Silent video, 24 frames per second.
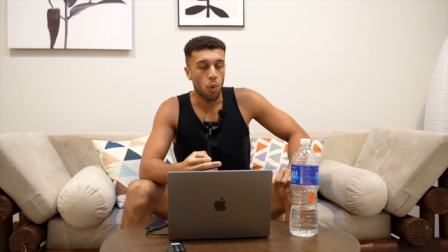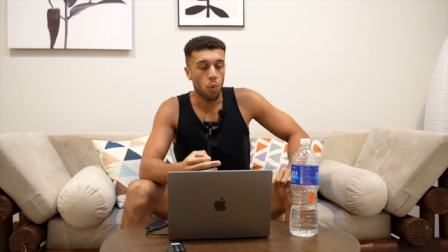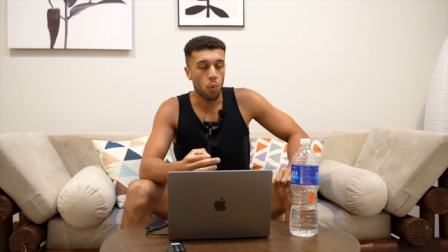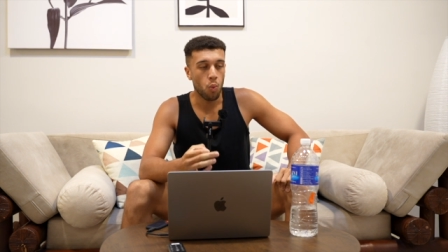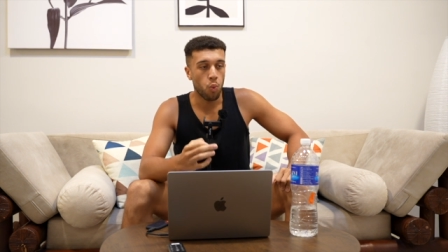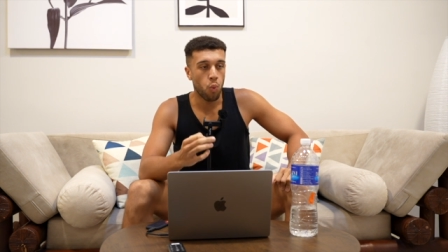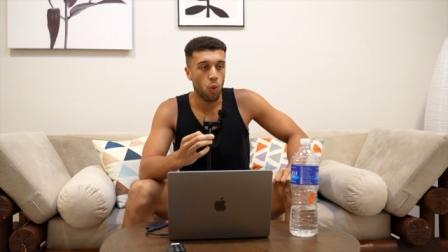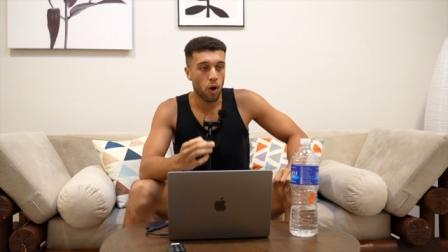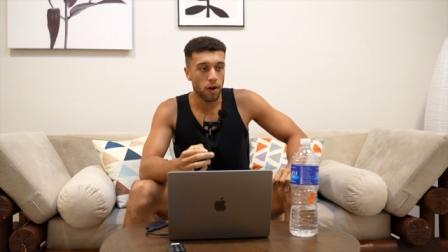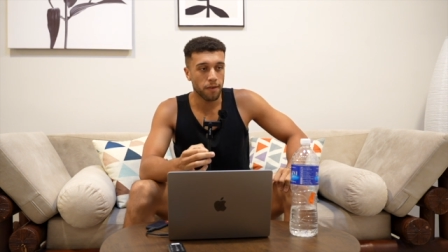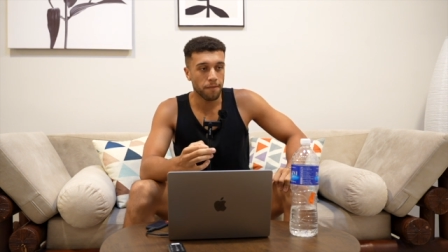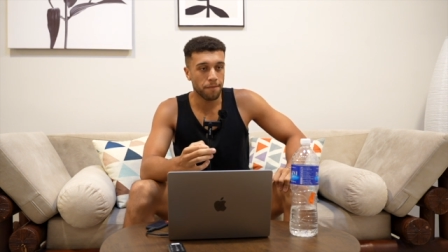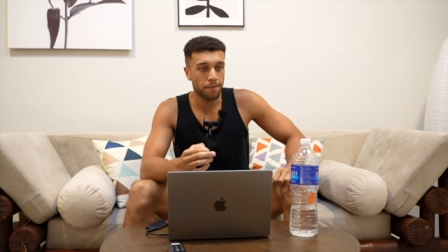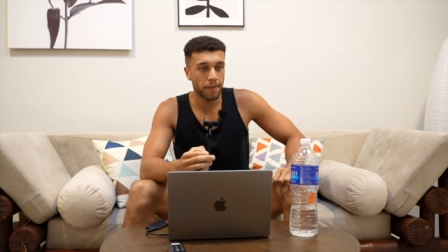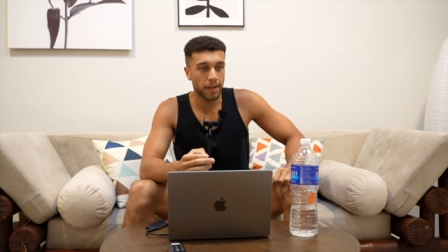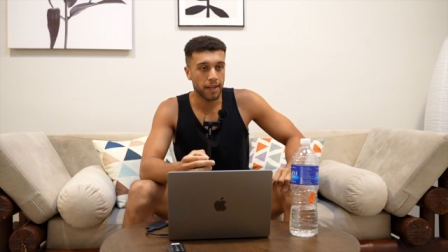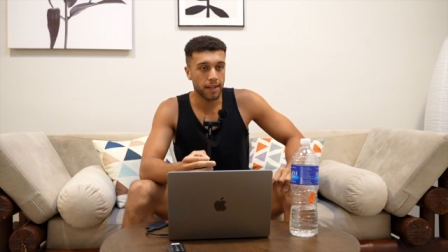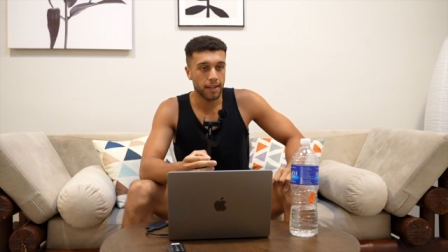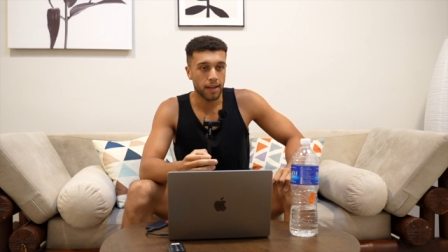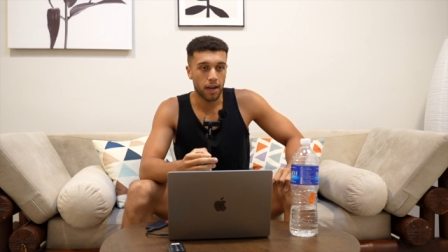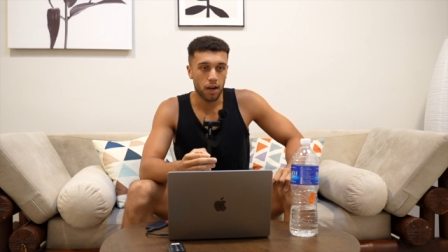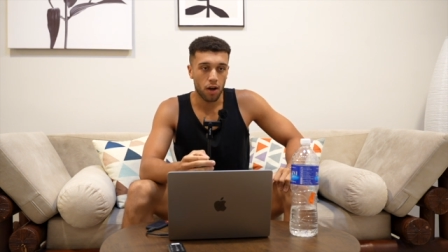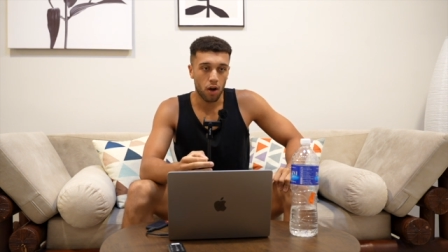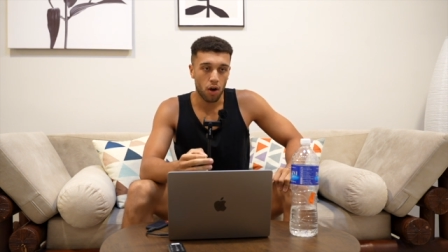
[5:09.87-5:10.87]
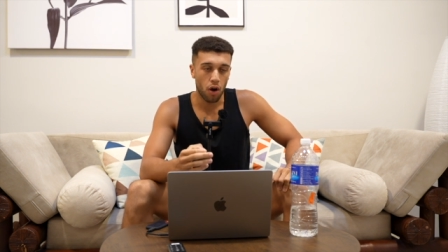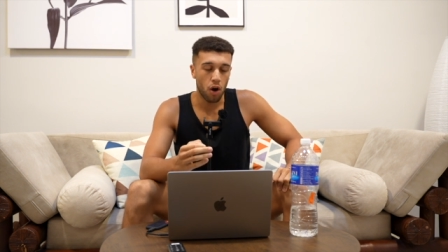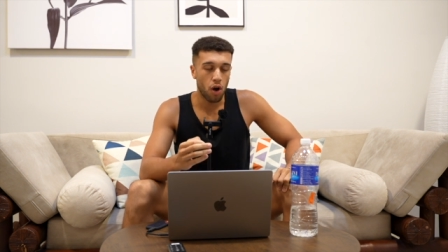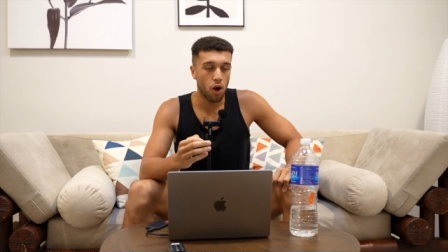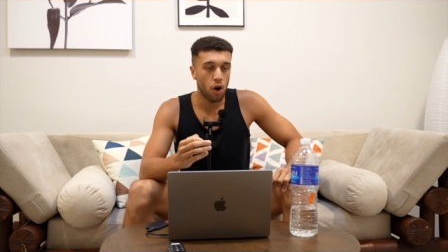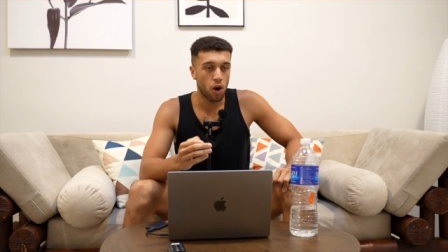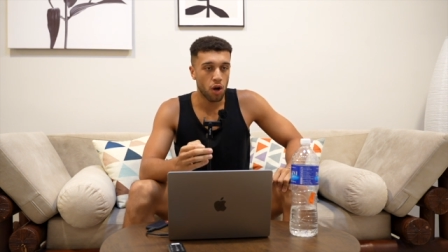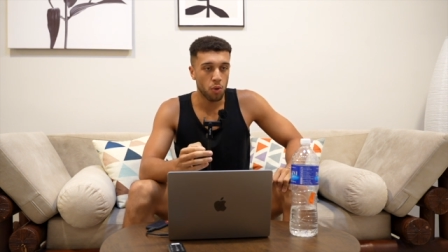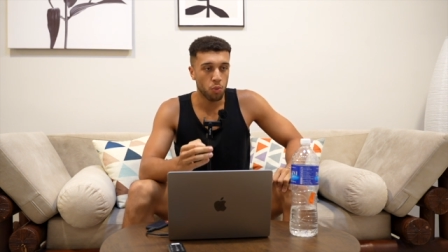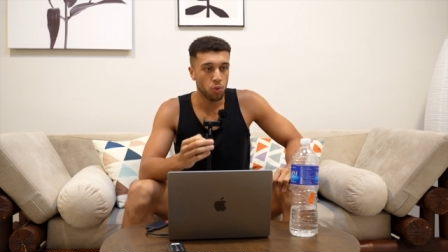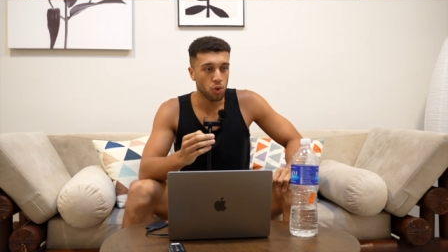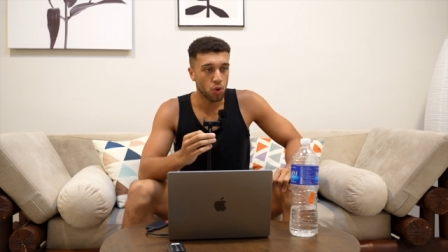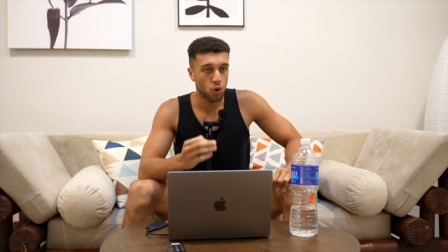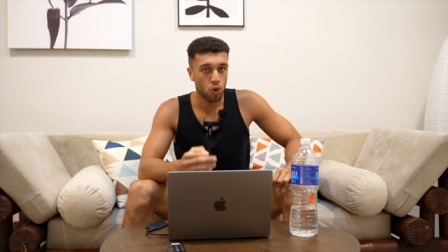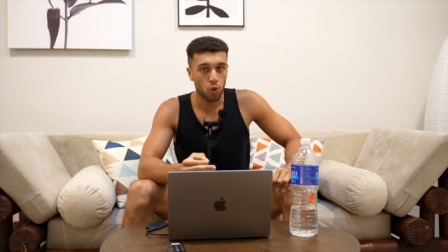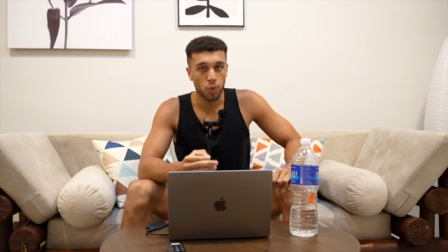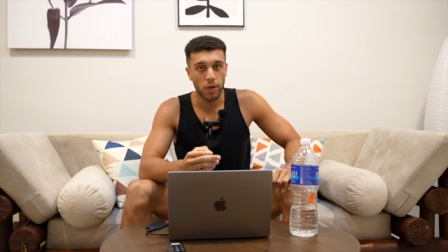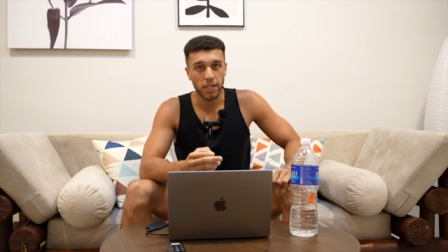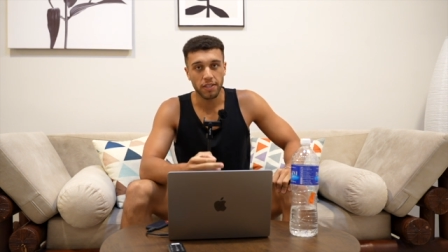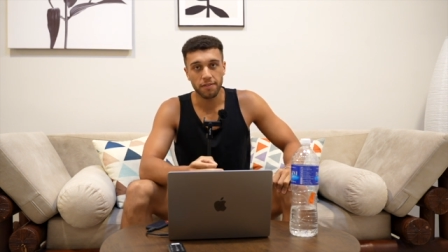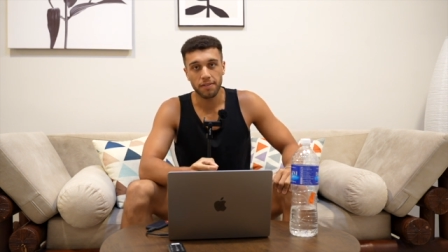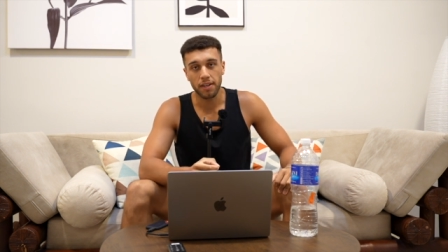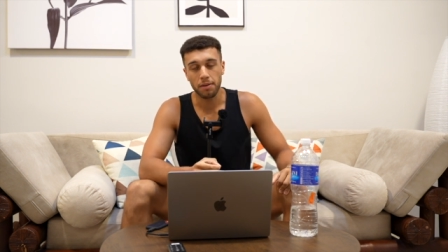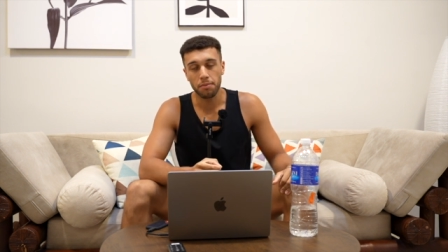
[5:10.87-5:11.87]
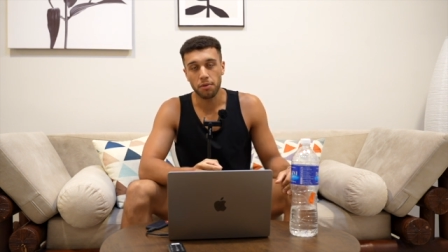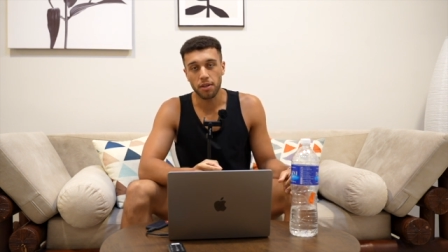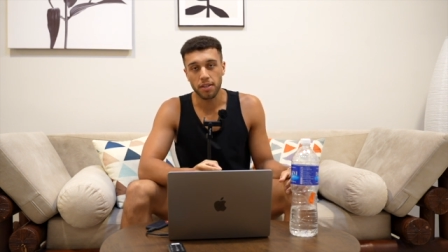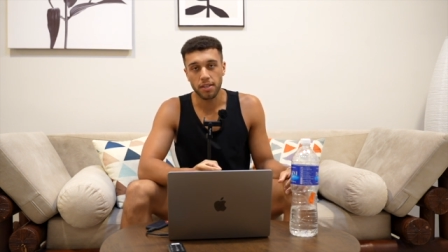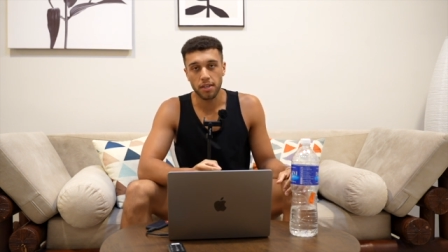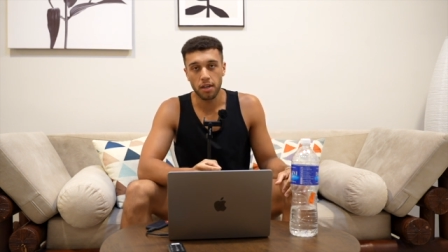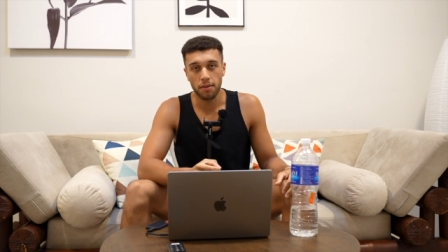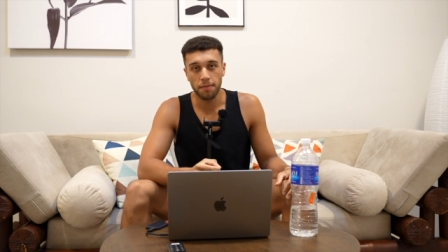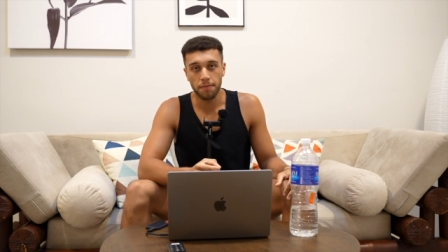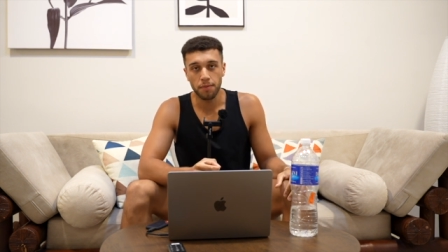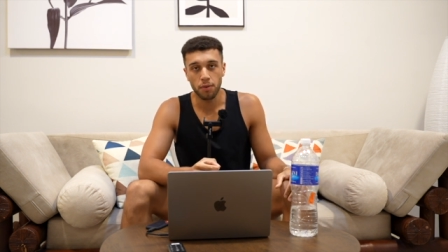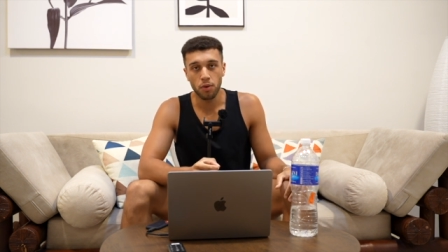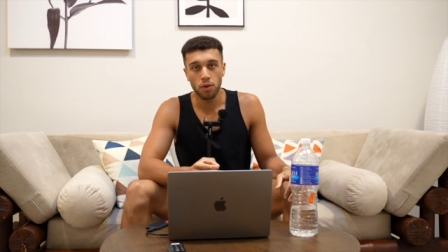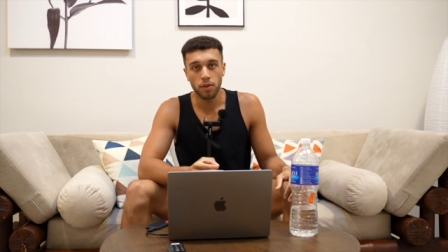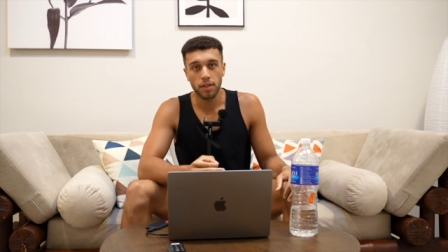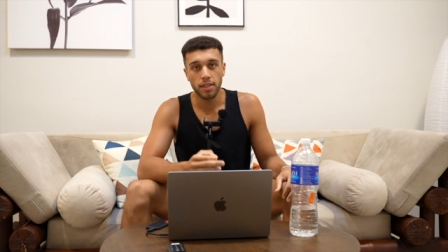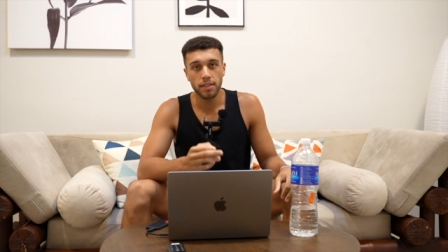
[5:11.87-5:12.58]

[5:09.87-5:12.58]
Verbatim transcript: one thing that I will always thank myself for.